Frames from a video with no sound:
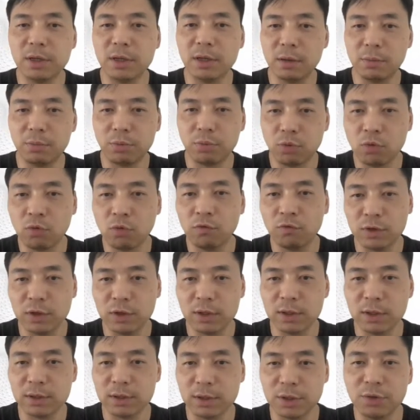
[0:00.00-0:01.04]
proved
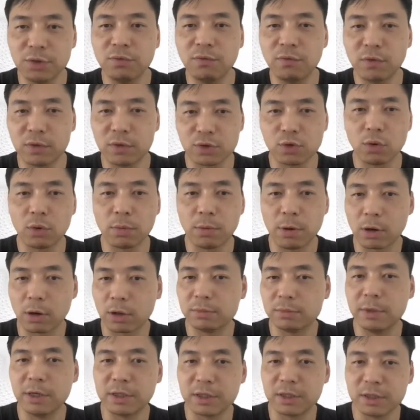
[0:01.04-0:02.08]
the universal
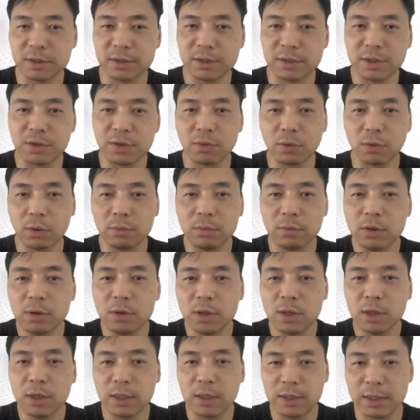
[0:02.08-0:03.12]
approximation theorem,
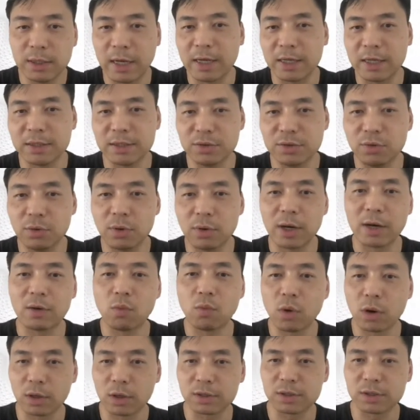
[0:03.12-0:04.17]
that is, neural
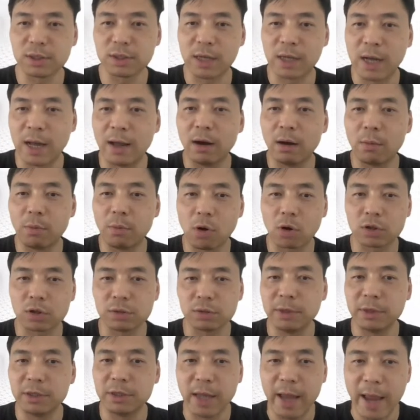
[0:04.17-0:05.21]
networks can
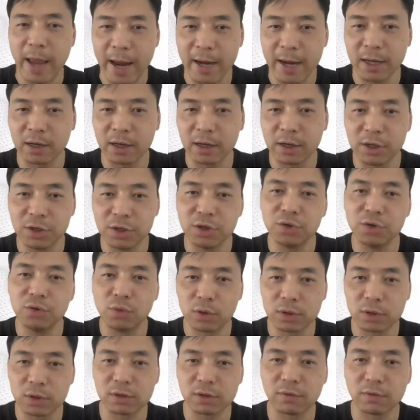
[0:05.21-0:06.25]
approximate any
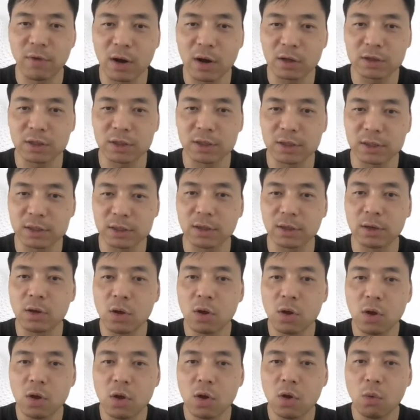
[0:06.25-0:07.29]
continuous functions.
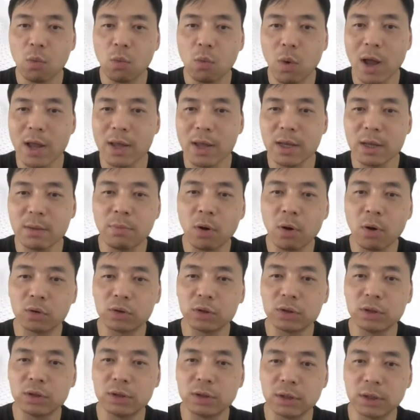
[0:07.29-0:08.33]
One
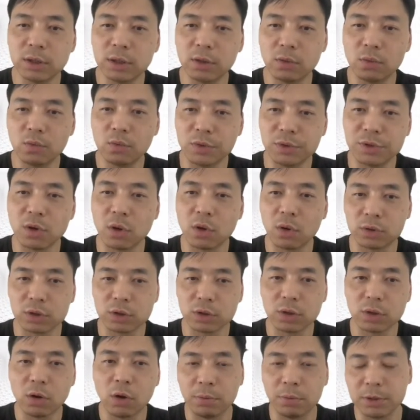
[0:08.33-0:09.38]
important result
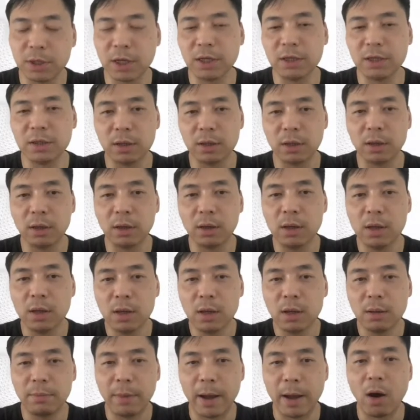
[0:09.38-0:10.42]
obtained
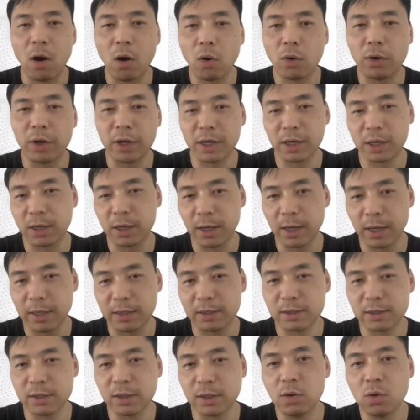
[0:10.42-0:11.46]
by Honig
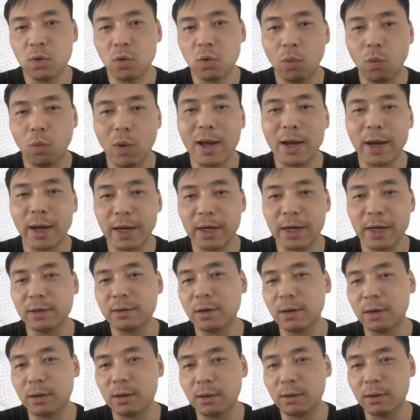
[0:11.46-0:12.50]
is one
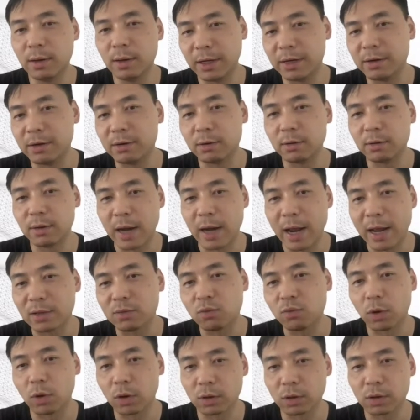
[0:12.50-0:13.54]
hidden layer
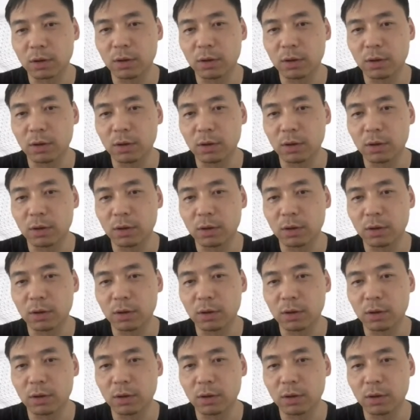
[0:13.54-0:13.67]
network